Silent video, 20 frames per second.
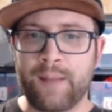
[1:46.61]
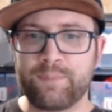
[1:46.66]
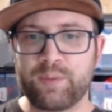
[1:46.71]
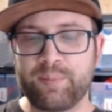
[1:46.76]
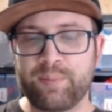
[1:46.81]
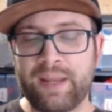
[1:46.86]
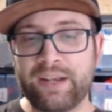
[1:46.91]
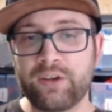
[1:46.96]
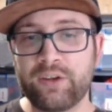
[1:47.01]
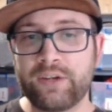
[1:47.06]

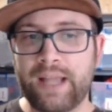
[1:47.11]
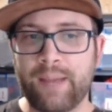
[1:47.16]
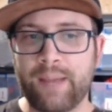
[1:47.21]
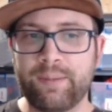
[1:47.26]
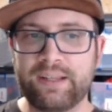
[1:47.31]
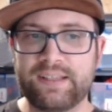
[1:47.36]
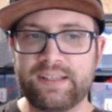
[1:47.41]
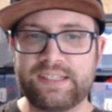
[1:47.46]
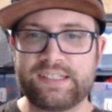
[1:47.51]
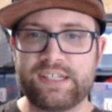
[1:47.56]
depending on how
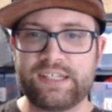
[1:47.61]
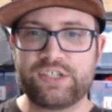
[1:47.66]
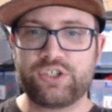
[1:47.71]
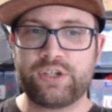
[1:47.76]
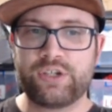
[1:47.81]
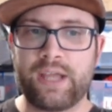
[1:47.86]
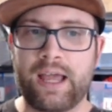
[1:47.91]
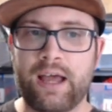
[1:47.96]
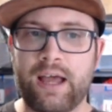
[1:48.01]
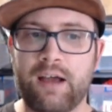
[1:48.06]
many listings
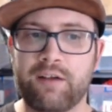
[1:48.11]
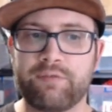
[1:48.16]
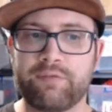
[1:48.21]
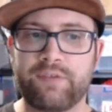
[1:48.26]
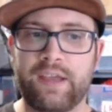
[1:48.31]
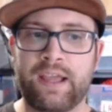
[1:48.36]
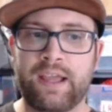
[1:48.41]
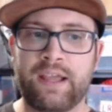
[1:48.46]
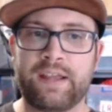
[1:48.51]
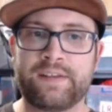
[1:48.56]
you
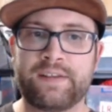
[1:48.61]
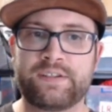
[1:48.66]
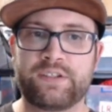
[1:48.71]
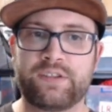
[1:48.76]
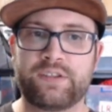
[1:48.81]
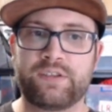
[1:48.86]
have and